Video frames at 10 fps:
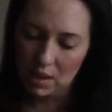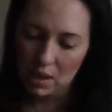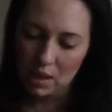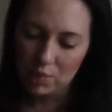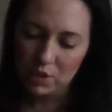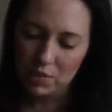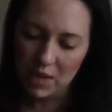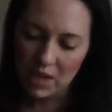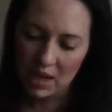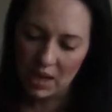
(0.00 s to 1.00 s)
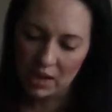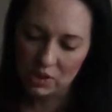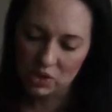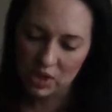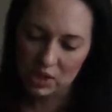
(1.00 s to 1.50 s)
Implement an
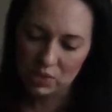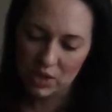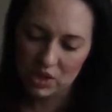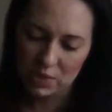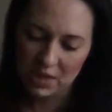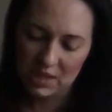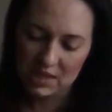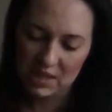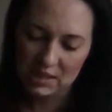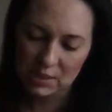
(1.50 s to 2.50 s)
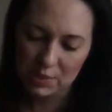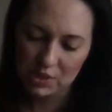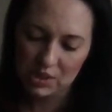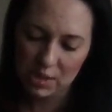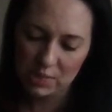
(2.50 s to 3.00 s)
exercise regimen and take simple
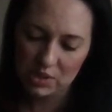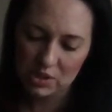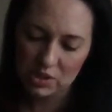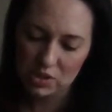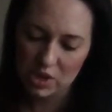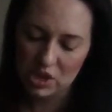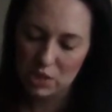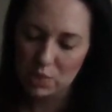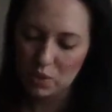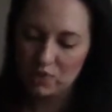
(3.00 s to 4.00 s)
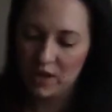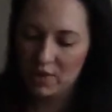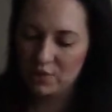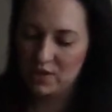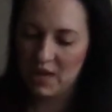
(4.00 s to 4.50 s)
steps to stretch and move
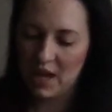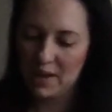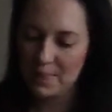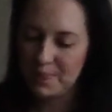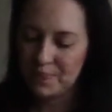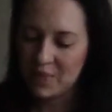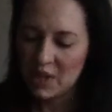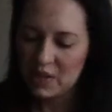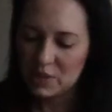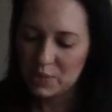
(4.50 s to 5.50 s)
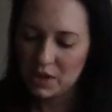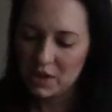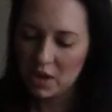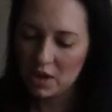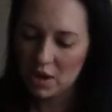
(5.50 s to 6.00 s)
every day. The spring
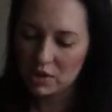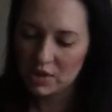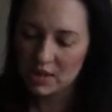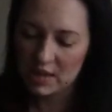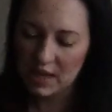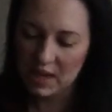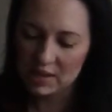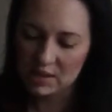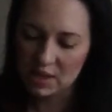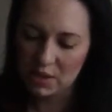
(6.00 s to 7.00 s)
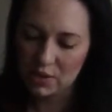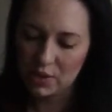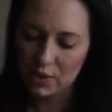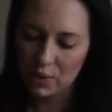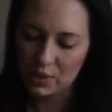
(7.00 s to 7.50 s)
card also indicates that all the
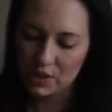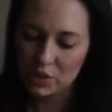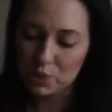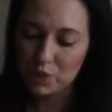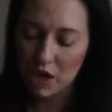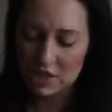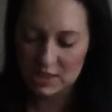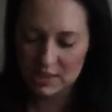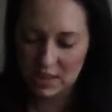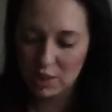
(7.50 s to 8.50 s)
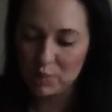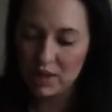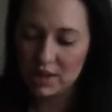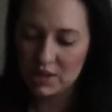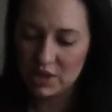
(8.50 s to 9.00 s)
goals and new projects that you
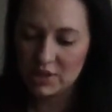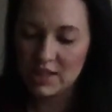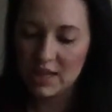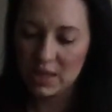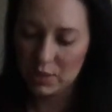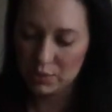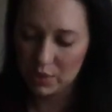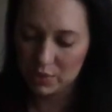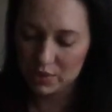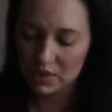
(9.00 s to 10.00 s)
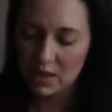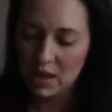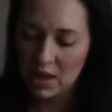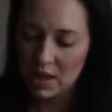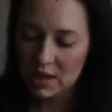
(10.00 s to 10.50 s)
planted are taking root.
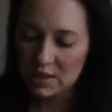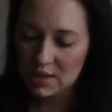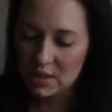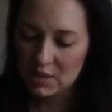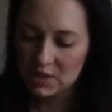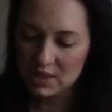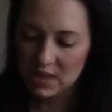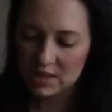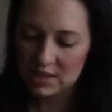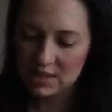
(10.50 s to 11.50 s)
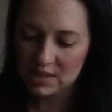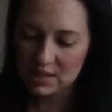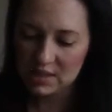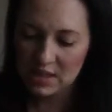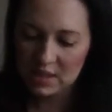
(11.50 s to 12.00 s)
Continue to tend to these
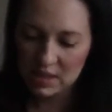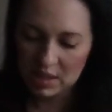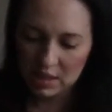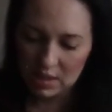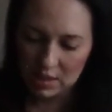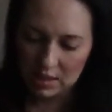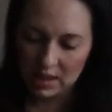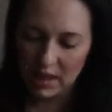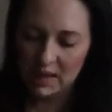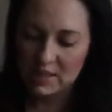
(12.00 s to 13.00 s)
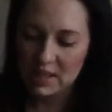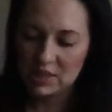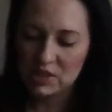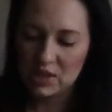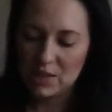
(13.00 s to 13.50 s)
seedling
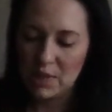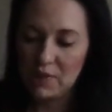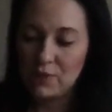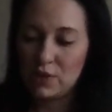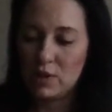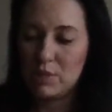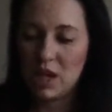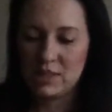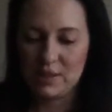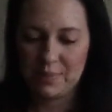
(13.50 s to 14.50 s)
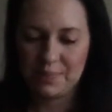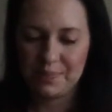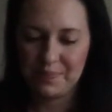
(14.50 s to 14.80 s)
ideas so they may fully blossom.